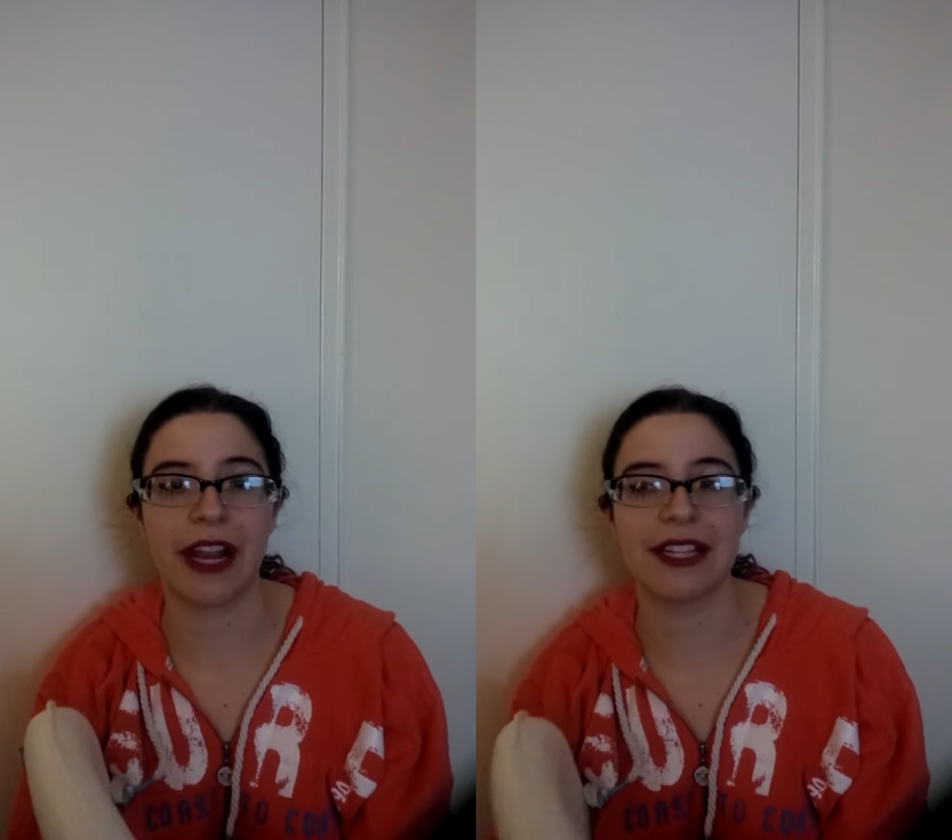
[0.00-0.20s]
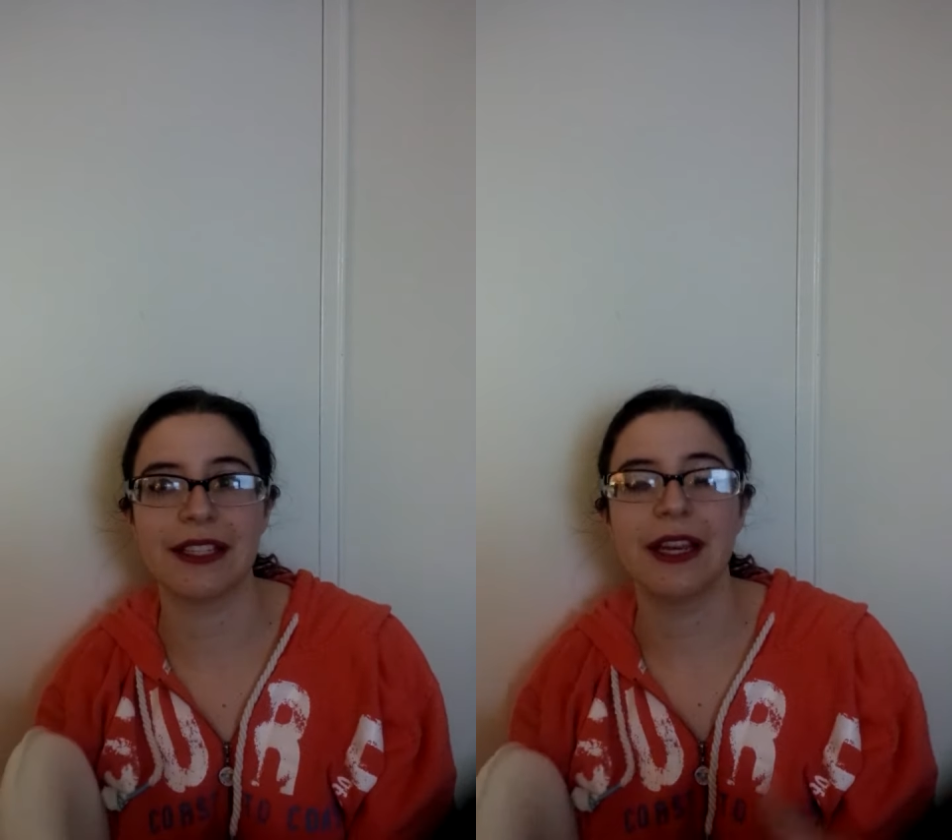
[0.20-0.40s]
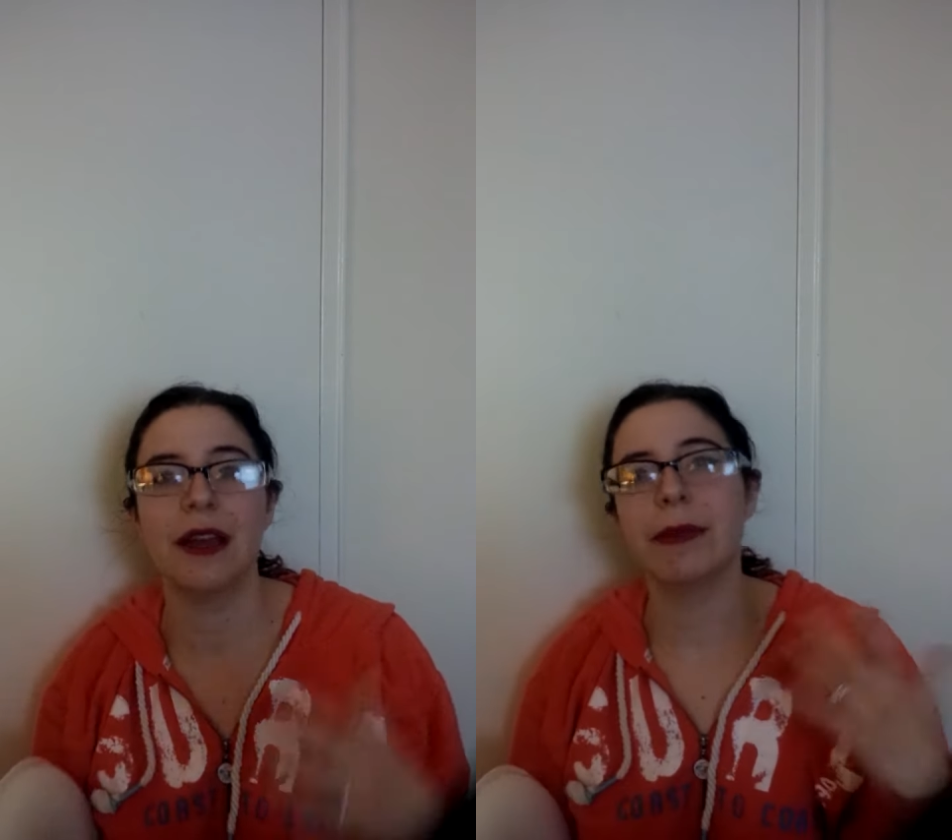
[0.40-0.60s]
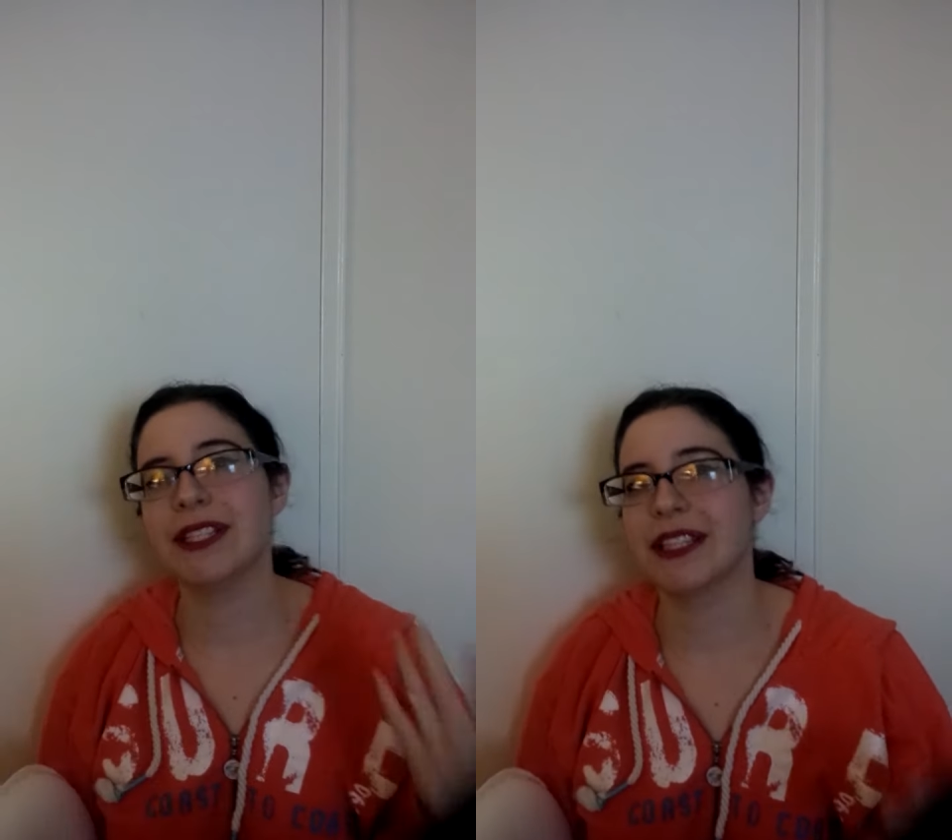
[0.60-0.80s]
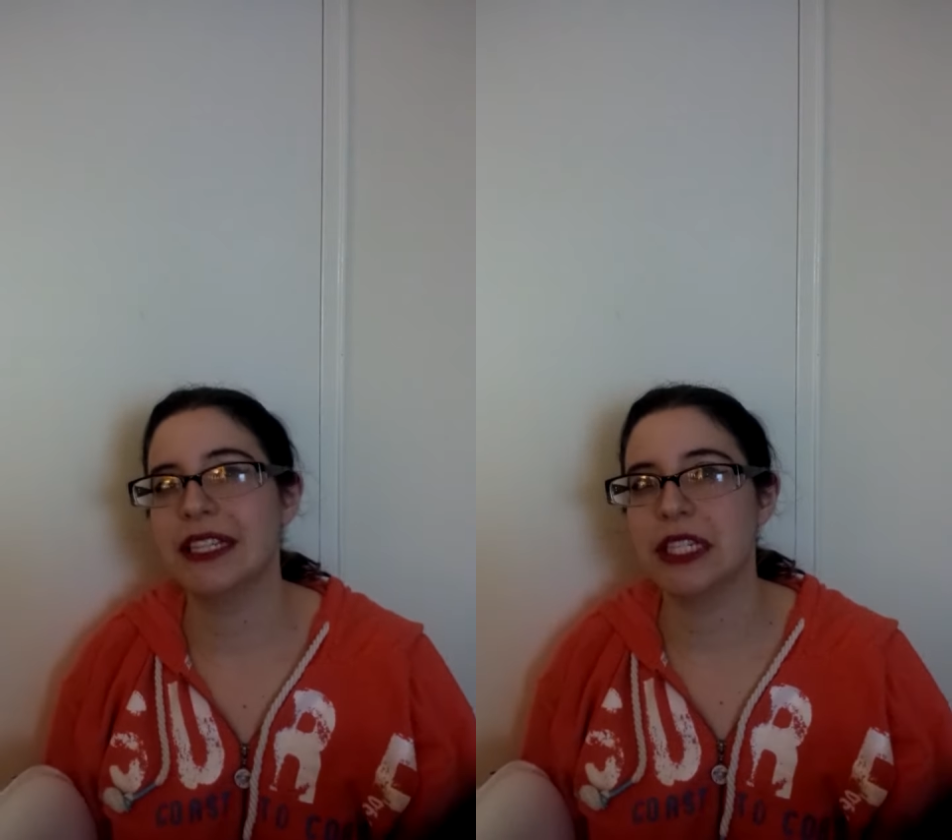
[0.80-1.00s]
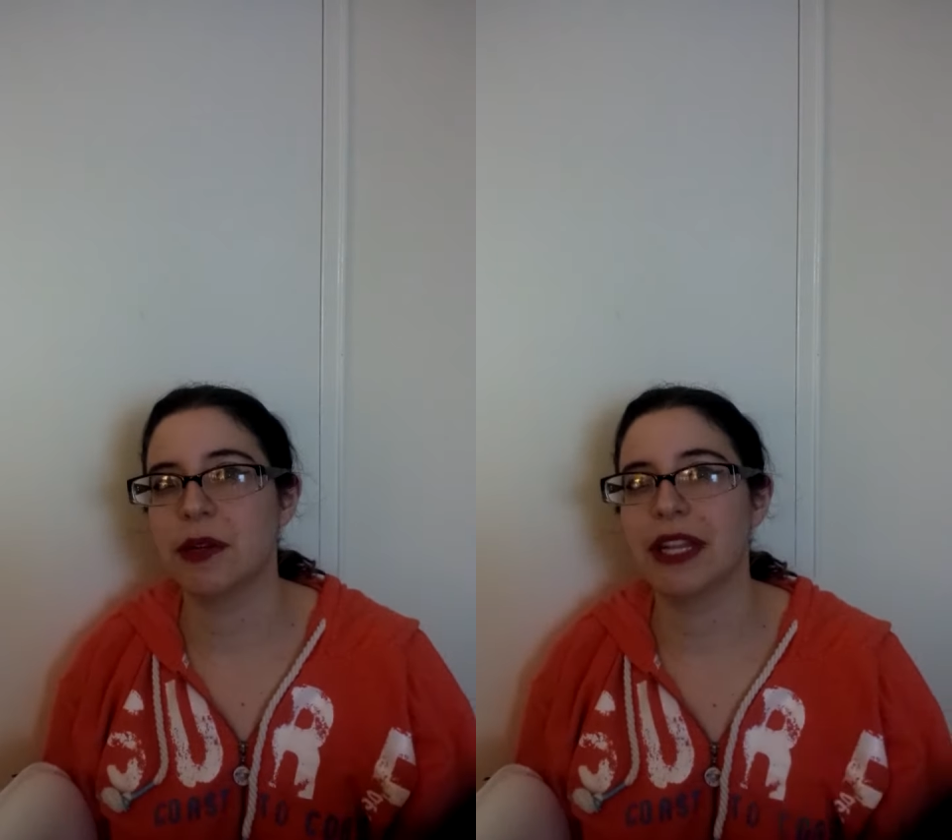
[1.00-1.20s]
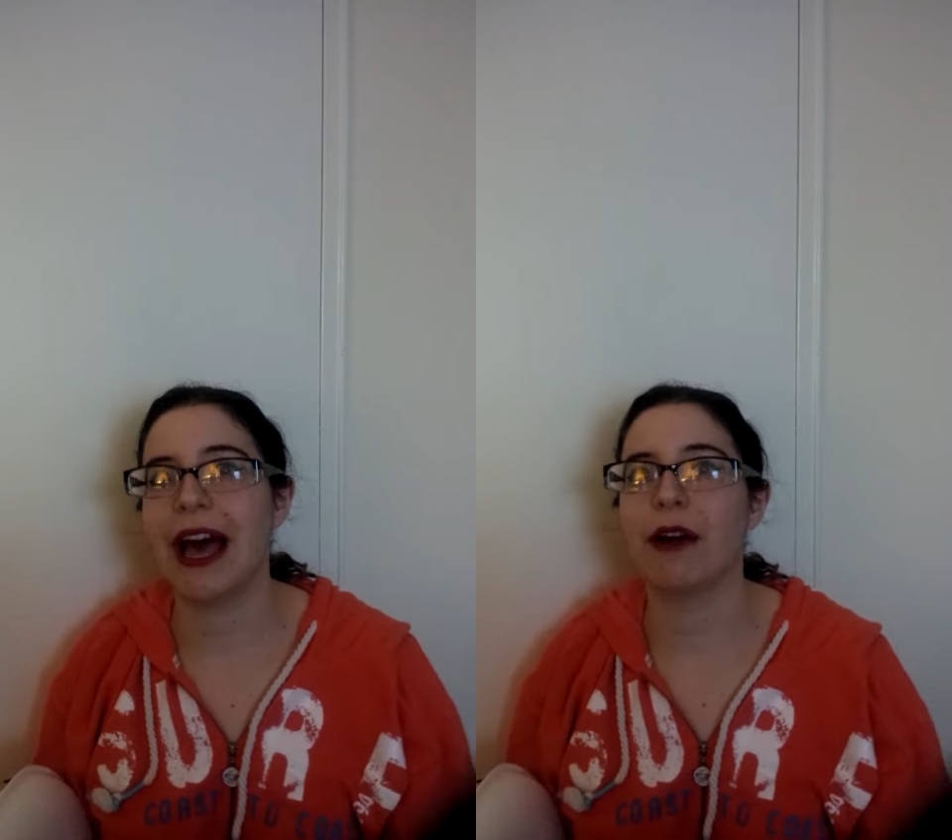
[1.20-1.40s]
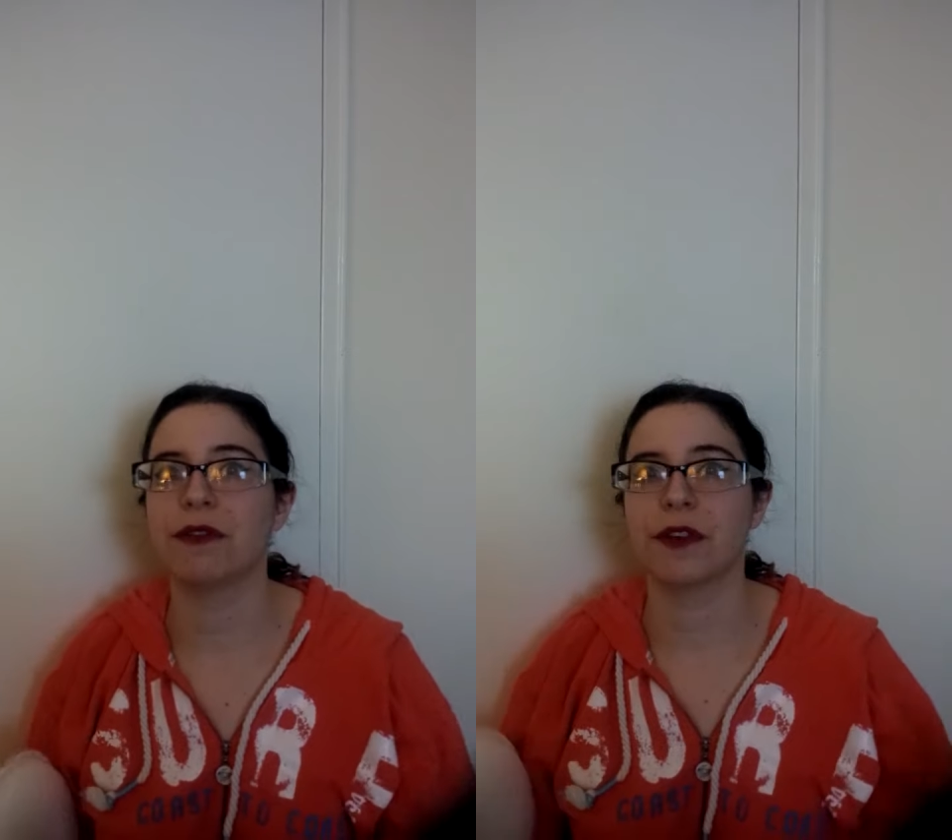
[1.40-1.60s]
and it's basically to allow